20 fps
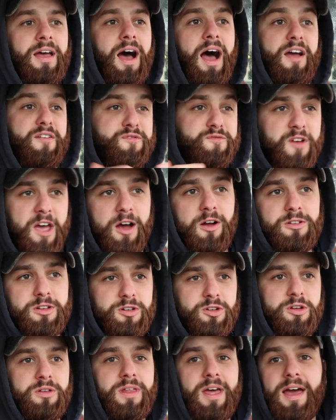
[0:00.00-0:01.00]
I failed to
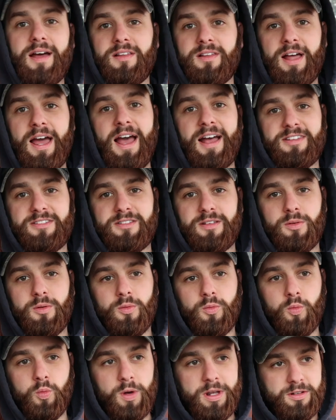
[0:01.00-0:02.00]
do that last
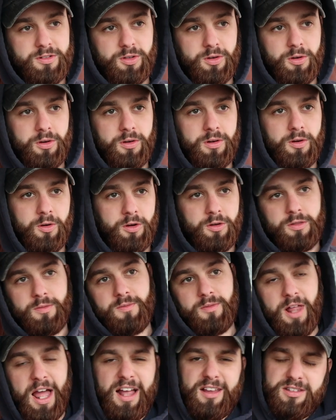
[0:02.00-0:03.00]
winter, or
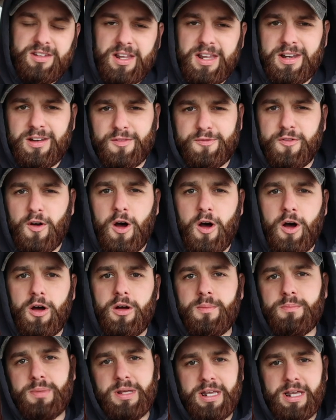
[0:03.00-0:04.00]
last end of
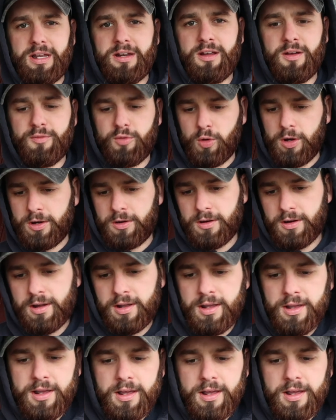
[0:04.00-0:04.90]
fall, beginning of winter.